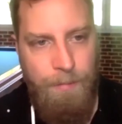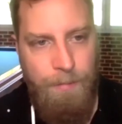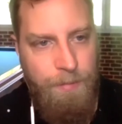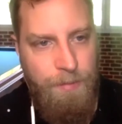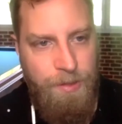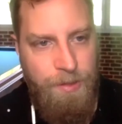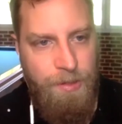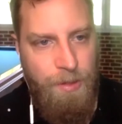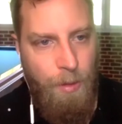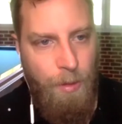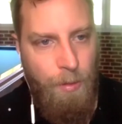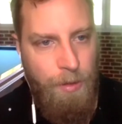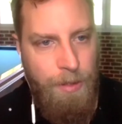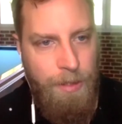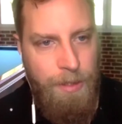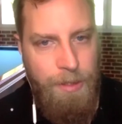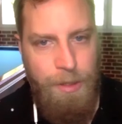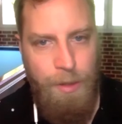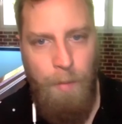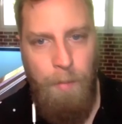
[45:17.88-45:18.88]
soldered
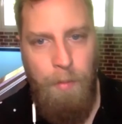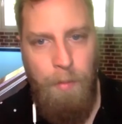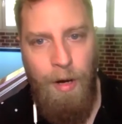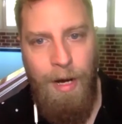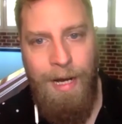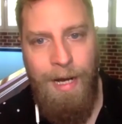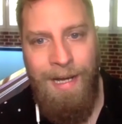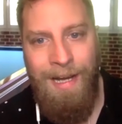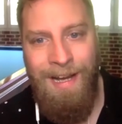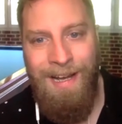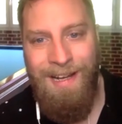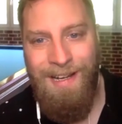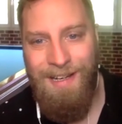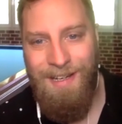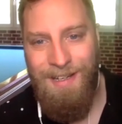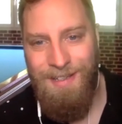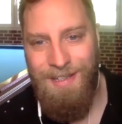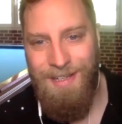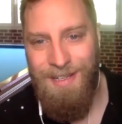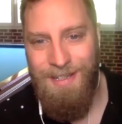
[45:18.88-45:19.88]
into your brain,
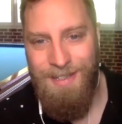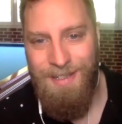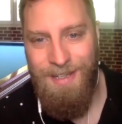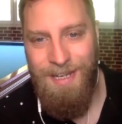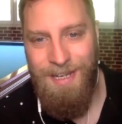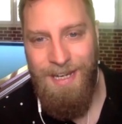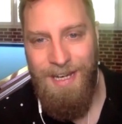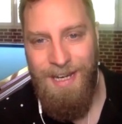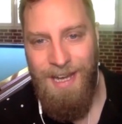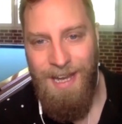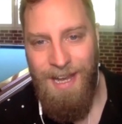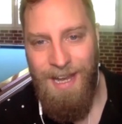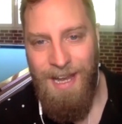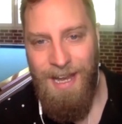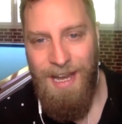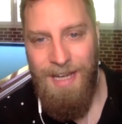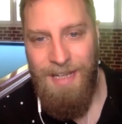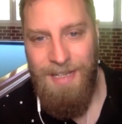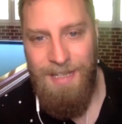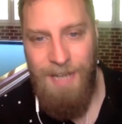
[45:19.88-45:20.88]
because it's the
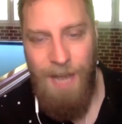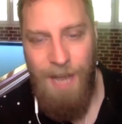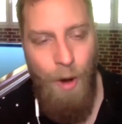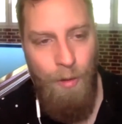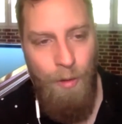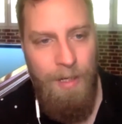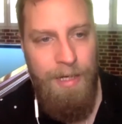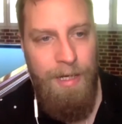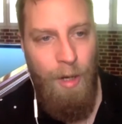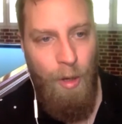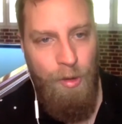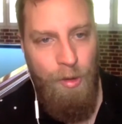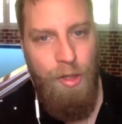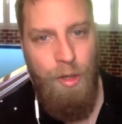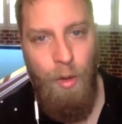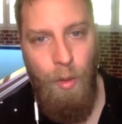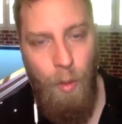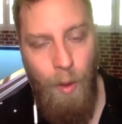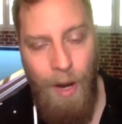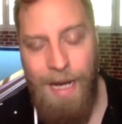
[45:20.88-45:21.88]
only
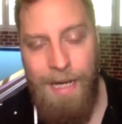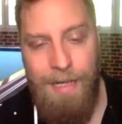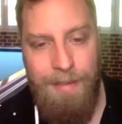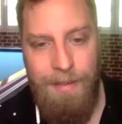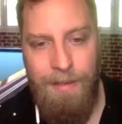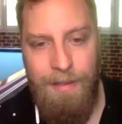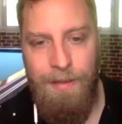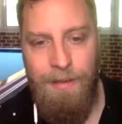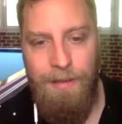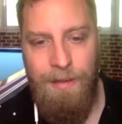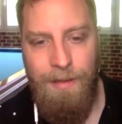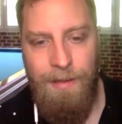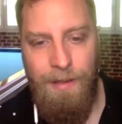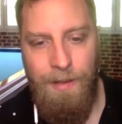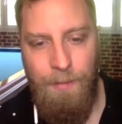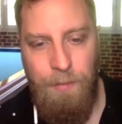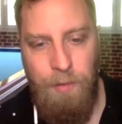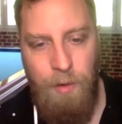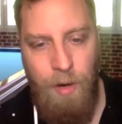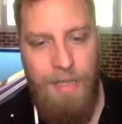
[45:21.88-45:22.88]
logical way to
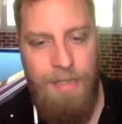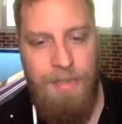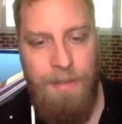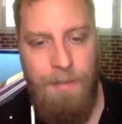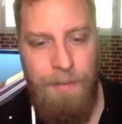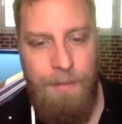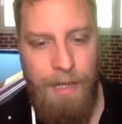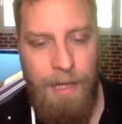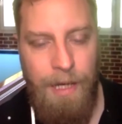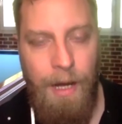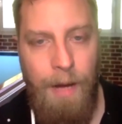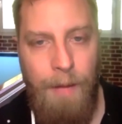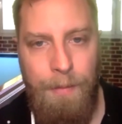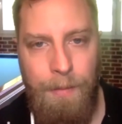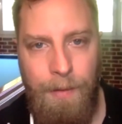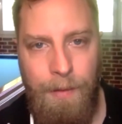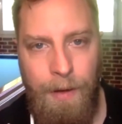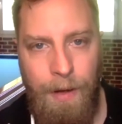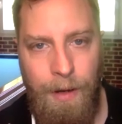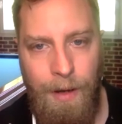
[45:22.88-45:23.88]
price something
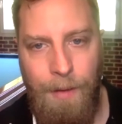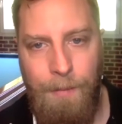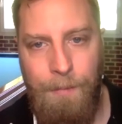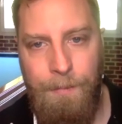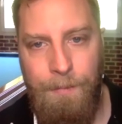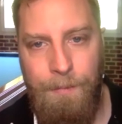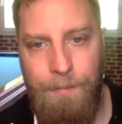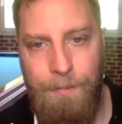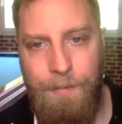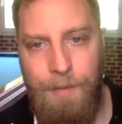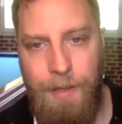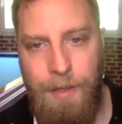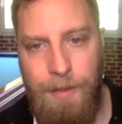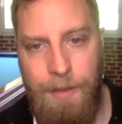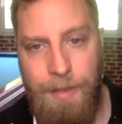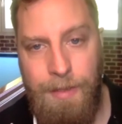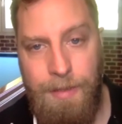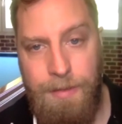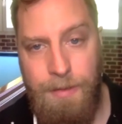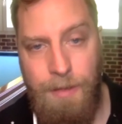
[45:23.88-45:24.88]
up in
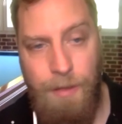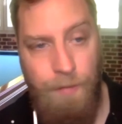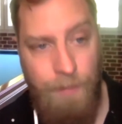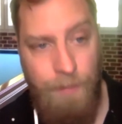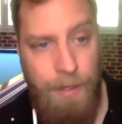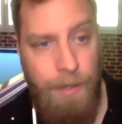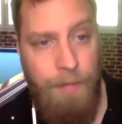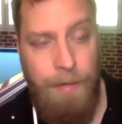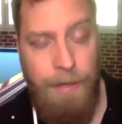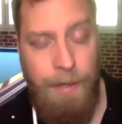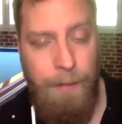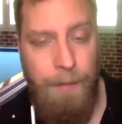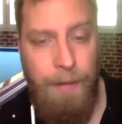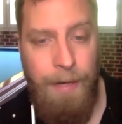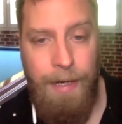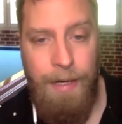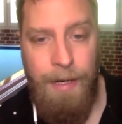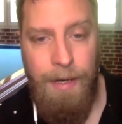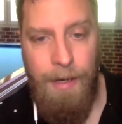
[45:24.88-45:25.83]
this arena anyway.